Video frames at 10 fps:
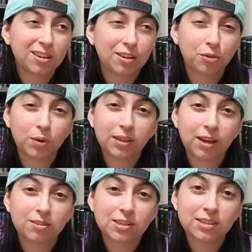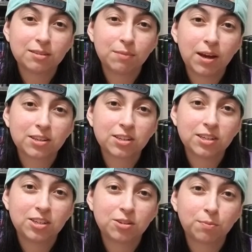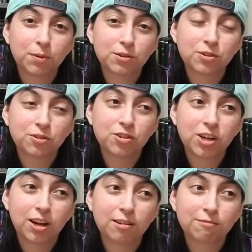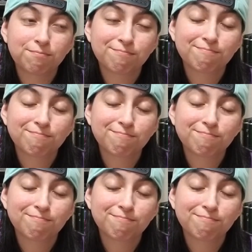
it's like 3,000 is the max on each personal channel.